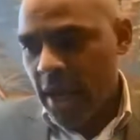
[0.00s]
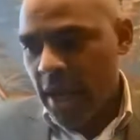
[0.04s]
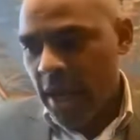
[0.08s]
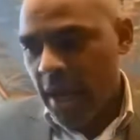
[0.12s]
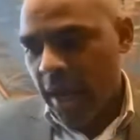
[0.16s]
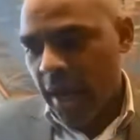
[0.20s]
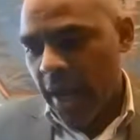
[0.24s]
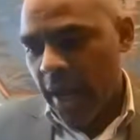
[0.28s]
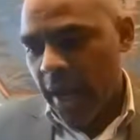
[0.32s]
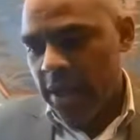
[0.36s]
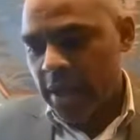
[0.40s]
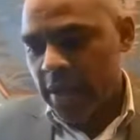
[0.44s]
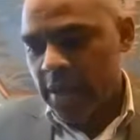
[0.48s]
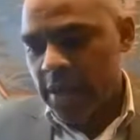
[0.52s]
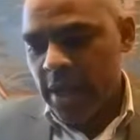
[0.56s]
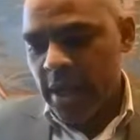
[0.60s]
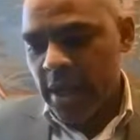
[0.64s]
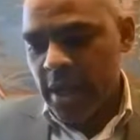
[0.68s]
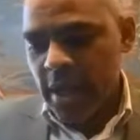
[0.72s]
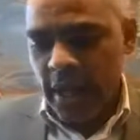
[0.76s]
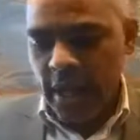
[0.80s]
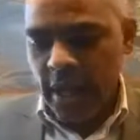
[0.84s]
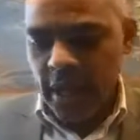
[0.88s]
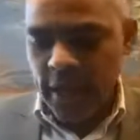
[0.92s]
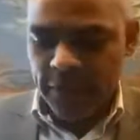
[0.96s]
and
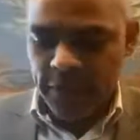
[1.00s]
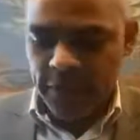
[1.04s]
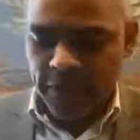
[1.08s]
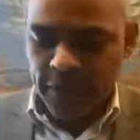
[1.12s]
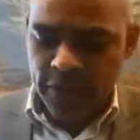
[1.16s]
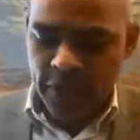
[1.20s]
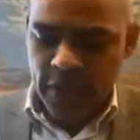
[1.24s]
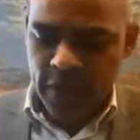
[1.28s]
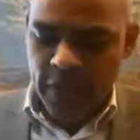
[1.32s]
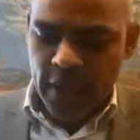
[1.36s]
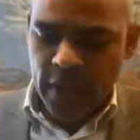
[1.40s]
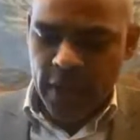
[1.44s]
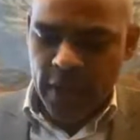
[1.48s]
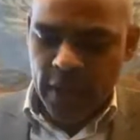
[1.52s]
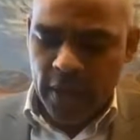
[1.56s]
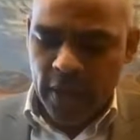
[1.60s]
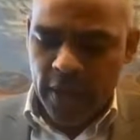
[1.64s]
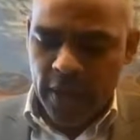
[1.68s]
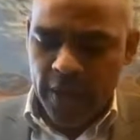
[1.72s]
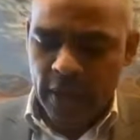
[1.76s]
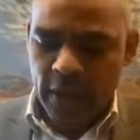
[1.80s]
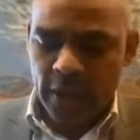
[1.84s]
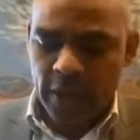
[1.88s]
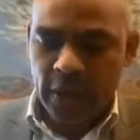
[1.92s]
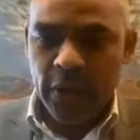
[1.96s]
if
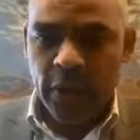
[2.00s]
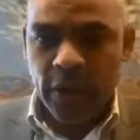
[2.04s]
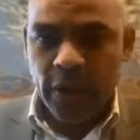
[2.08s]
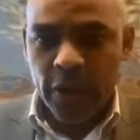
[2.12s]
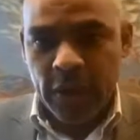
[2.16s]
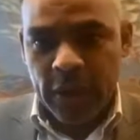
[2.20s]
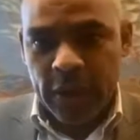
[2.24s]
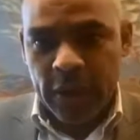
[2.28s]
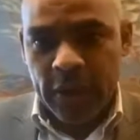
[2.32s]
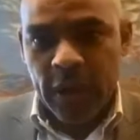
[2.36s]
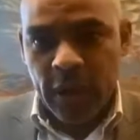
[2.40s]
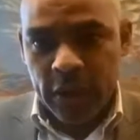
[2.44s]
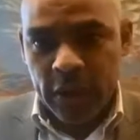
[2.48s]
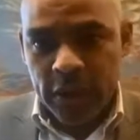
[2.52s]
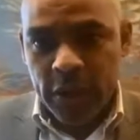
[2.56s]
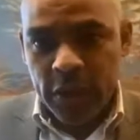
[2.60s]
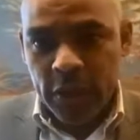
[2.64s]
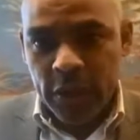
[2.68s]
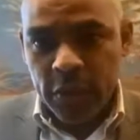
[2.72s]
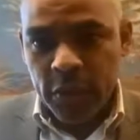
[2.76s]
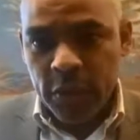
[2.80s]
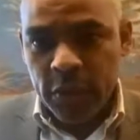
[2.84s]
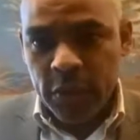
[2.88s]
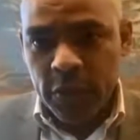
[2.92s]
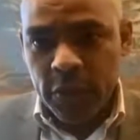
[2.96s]
you know, in
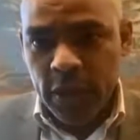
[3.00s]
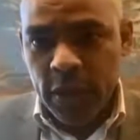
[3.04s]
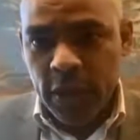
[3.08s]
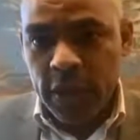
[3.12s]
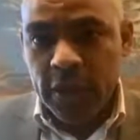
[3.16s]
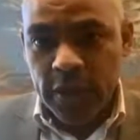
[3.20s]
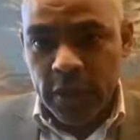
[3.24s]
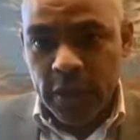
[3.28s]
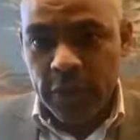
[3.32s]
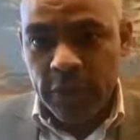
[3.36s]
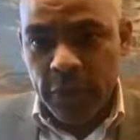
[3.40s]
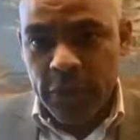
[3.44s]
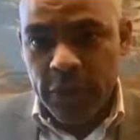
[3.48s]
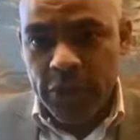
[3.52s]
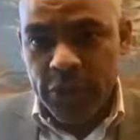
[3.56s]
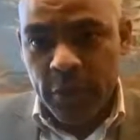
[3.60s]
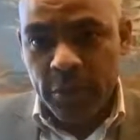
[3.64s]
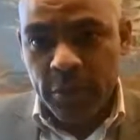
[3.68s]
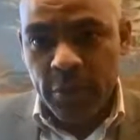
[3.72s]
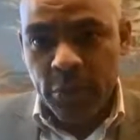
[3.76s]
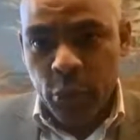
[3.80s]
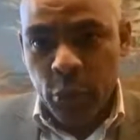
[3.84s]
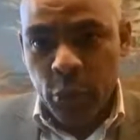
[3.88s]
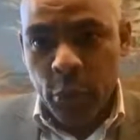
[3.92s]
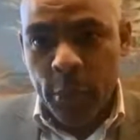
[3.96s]
London, London, for
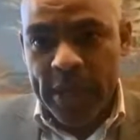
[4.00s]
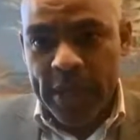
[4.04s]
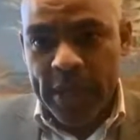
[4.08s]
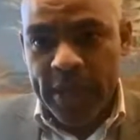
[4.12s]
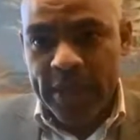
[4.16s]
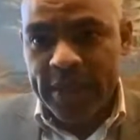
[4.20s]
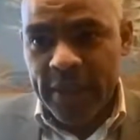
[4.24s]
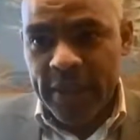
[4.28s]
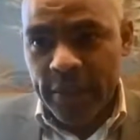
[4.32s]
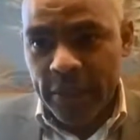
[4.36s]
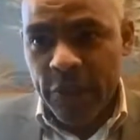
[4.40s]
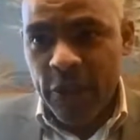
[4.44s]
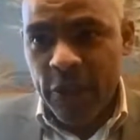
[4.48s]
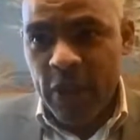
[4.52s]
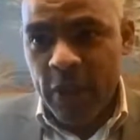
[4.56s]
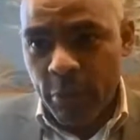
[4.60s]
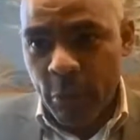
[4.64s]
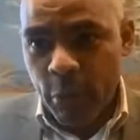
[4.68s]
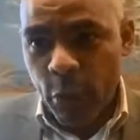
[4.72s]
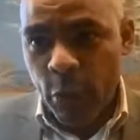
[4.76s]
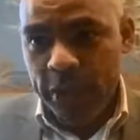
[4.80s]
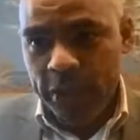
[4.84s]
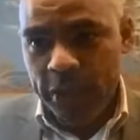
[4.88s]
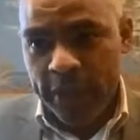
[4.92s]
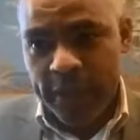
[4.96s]
example, will be a different
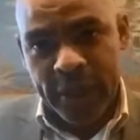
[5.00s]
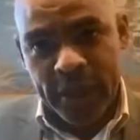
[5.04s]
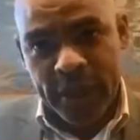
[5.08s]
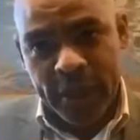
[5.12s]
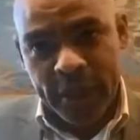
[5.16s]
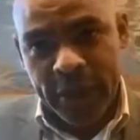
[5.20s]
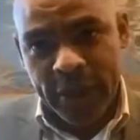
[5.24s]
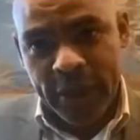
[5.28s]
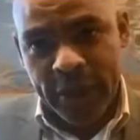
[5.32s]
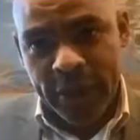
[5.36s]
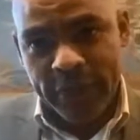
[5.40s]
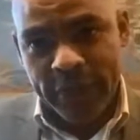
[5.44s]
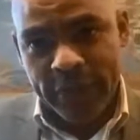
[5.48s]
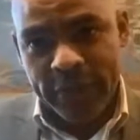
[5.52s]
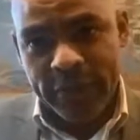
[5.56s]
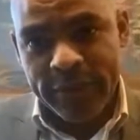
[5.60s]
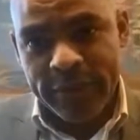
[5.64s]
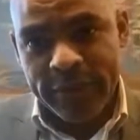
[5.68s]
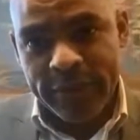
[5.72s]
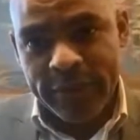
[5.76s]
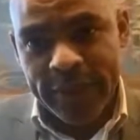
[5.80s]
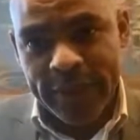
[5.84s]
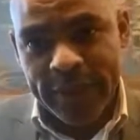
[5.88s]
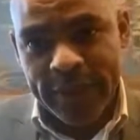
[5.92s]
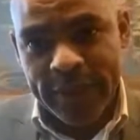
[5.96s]
point in the curve,
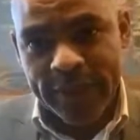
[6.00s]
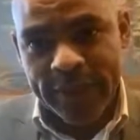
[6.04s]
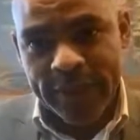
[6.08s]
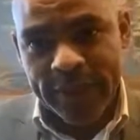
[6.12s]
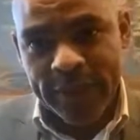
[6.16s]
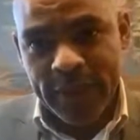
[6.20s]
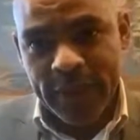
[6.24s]
right?